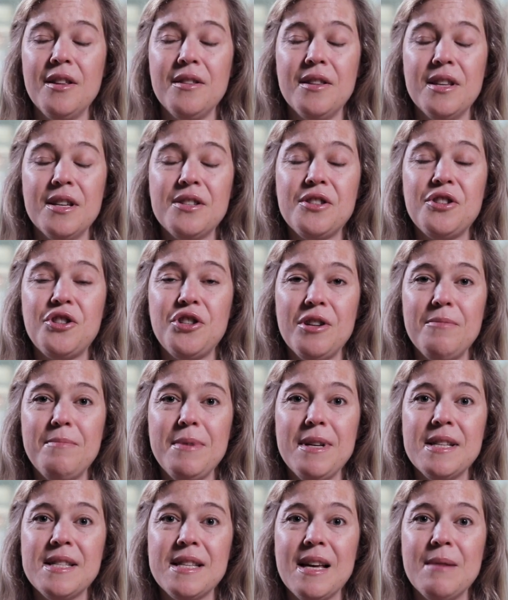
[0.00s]
This should
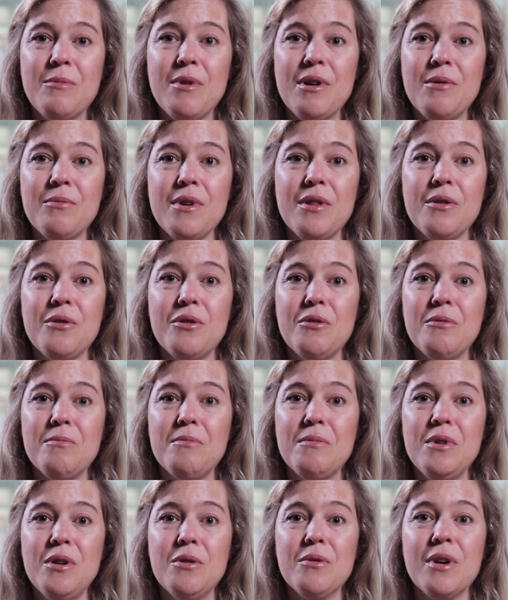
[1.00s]
be someone with
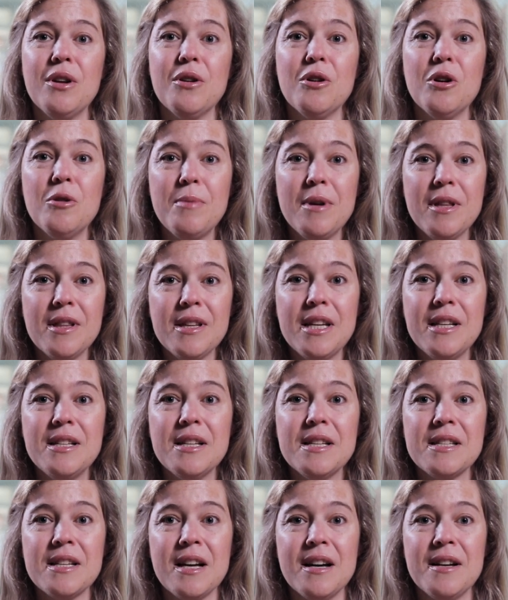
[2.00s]
whom you can openly
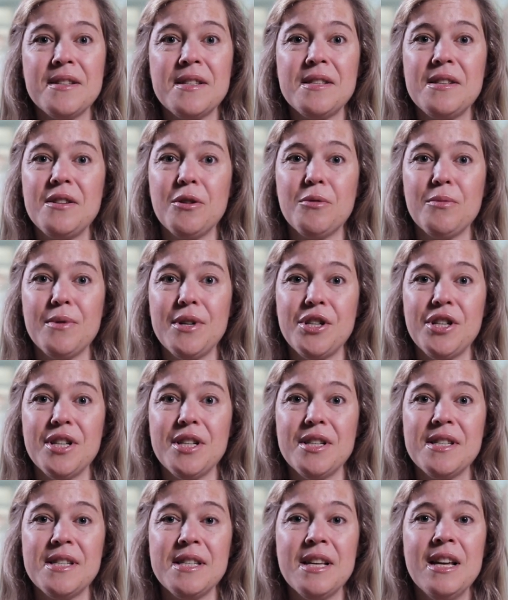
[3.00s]
discuss your
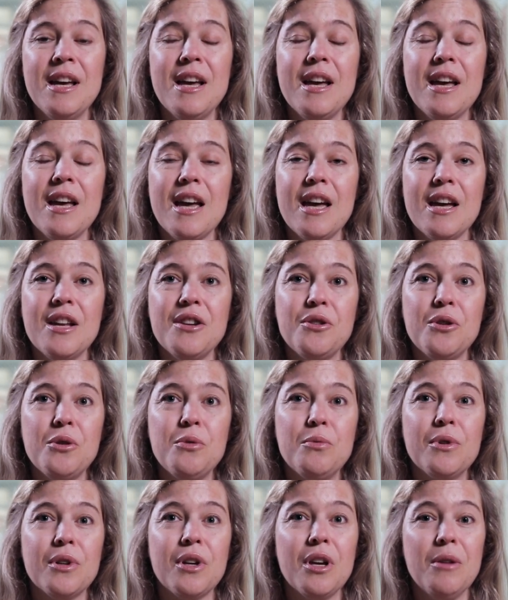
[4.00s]
wishes and who
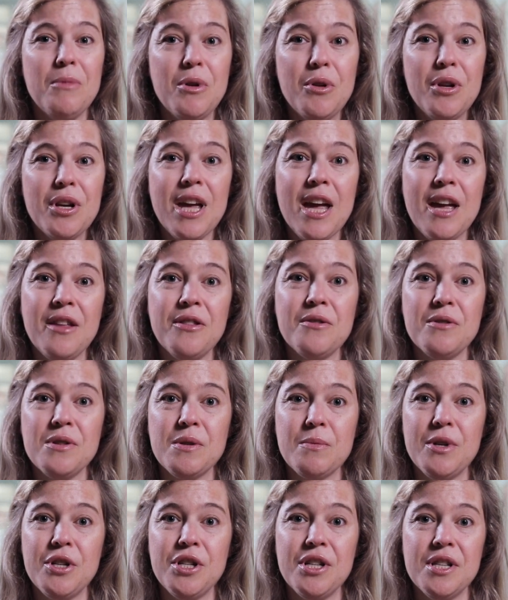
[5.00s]
will communicate
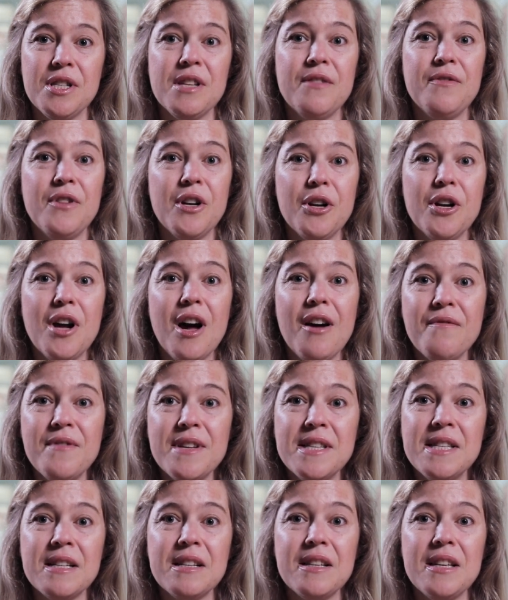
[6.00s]
those wishes if you're not
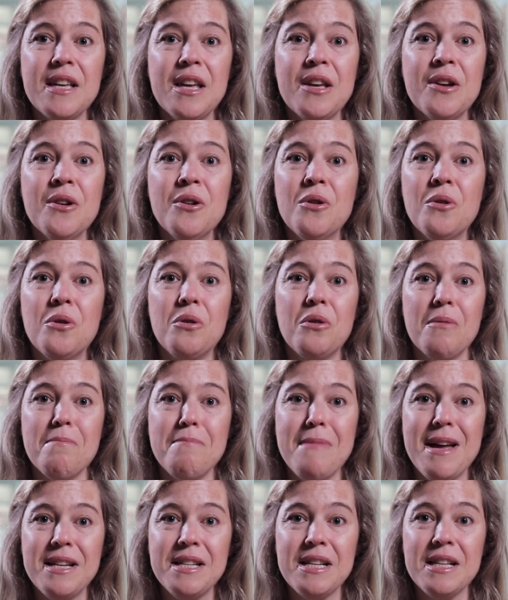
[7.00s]
physically or
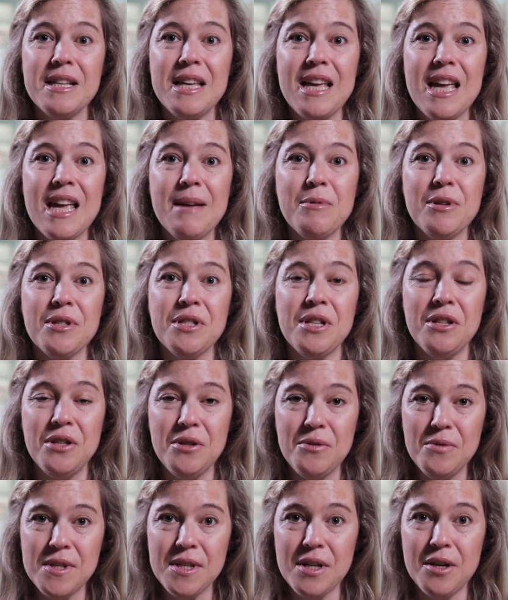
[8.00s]
mentally able to
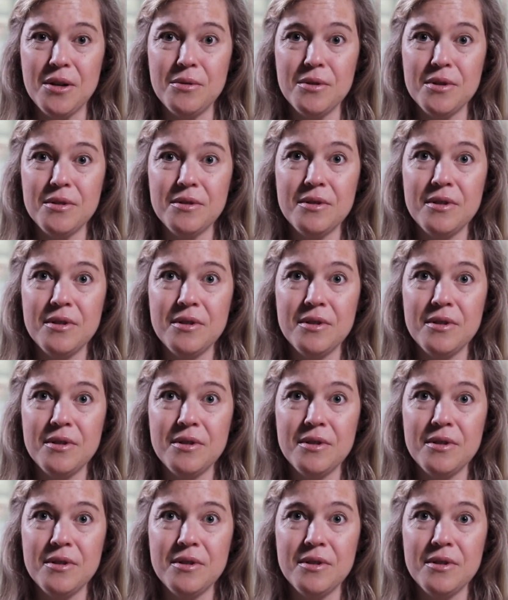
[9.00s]
do so.